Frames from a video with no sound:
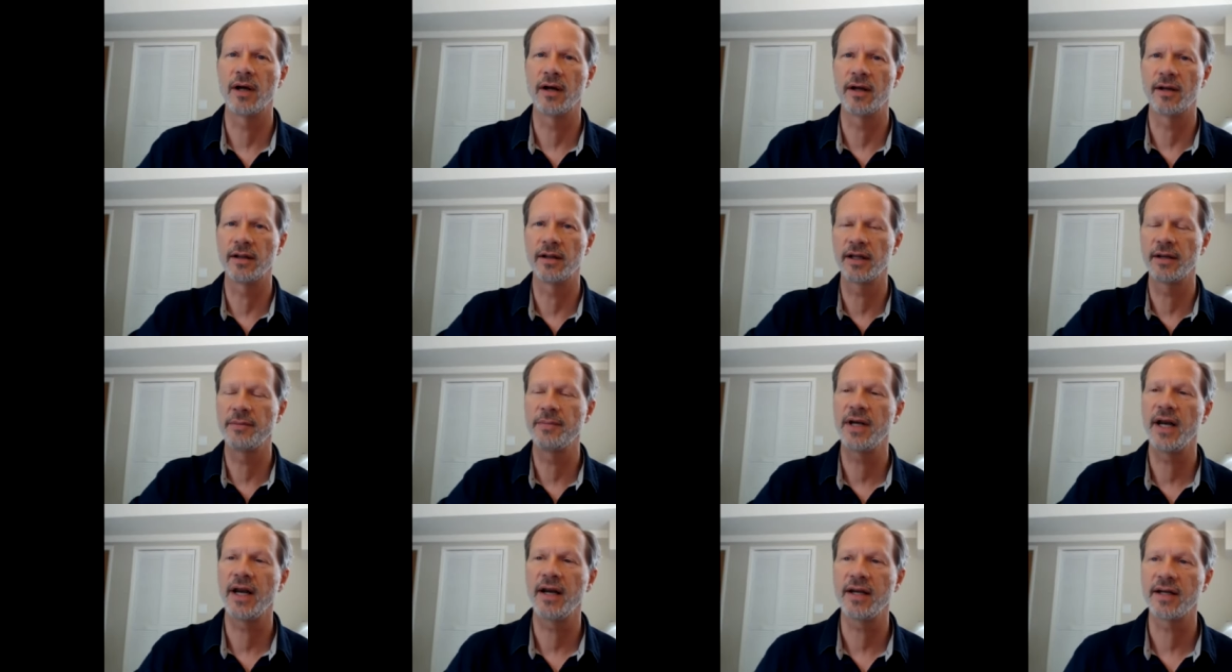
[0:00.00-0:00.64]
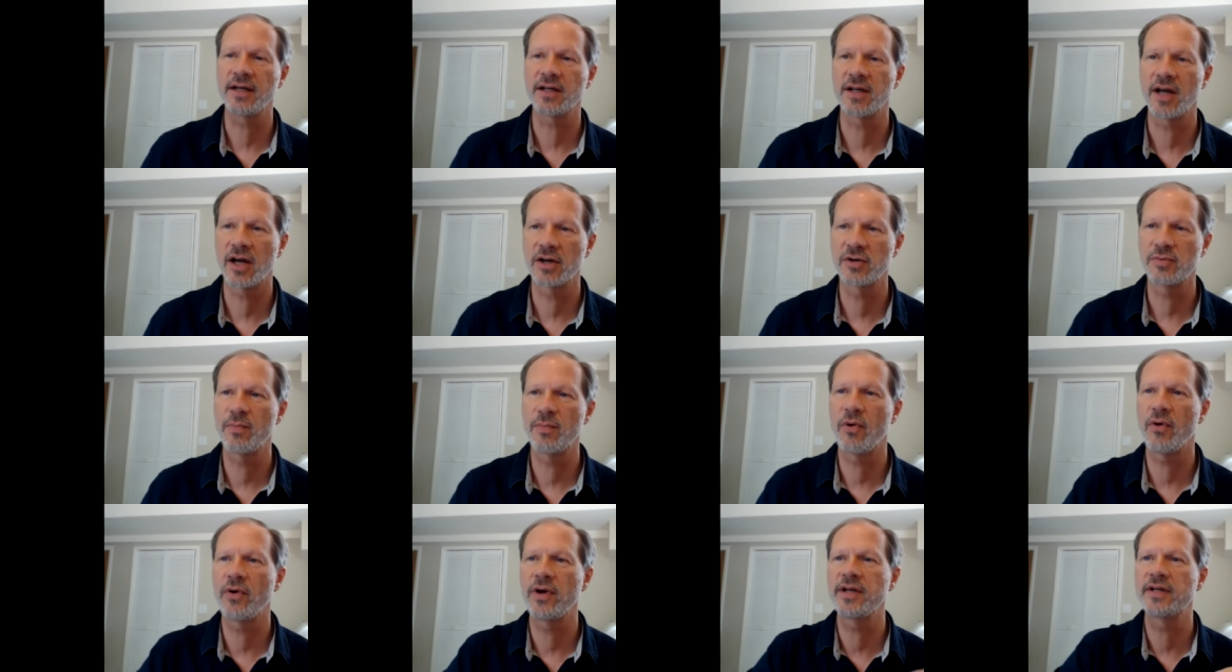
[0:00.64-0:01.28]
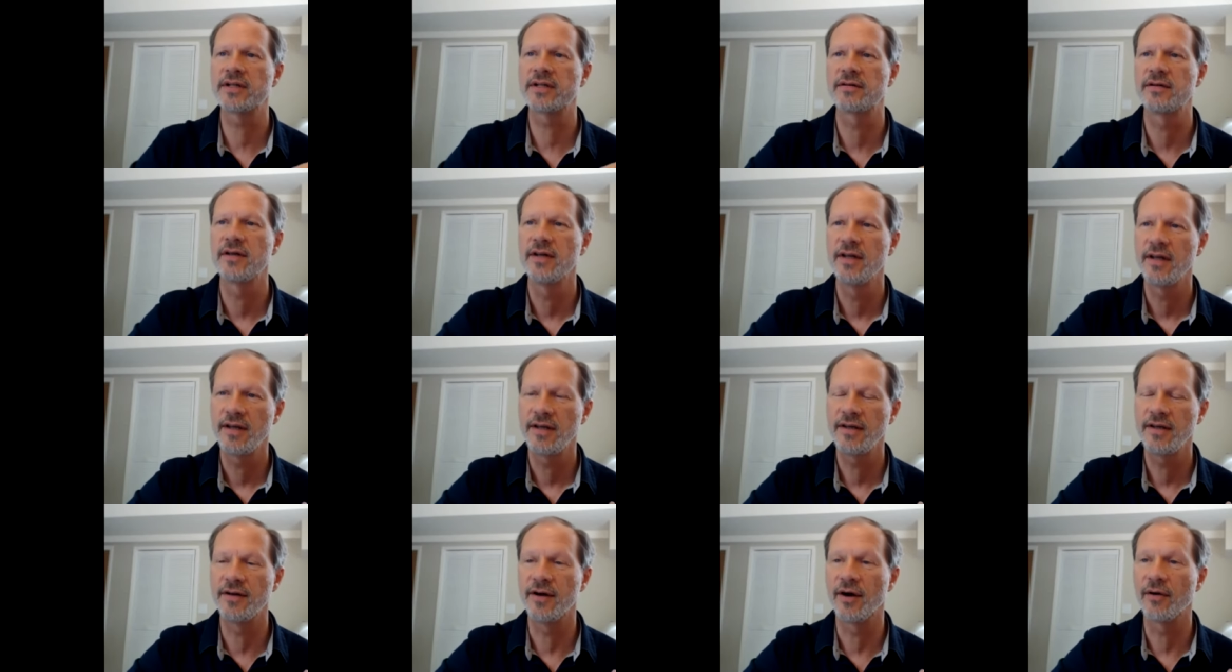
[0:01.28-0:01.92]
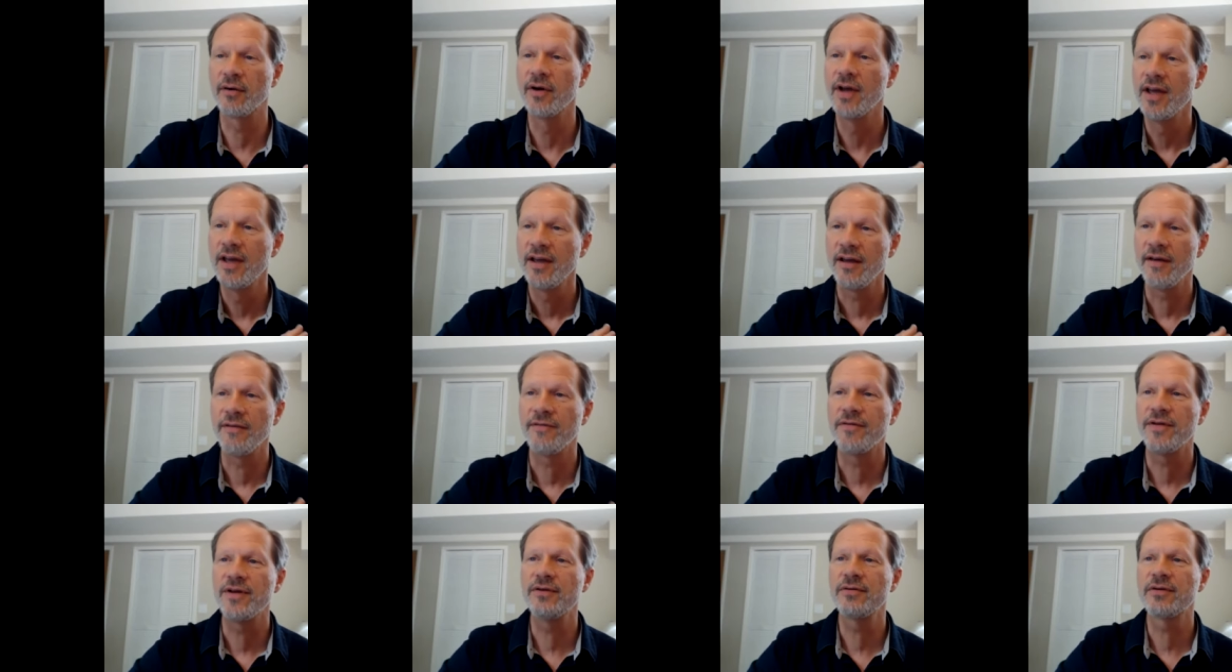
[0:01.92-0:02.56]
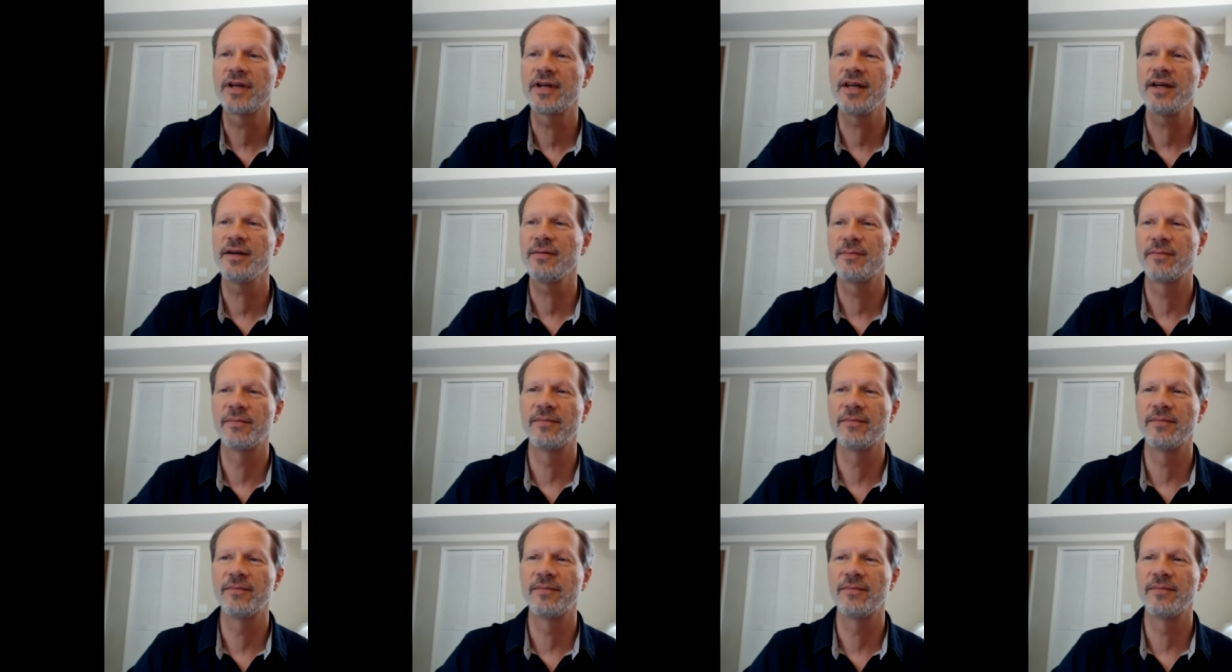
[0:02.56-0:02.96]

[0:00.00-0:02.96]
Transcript: eliminating touch points you know if you keep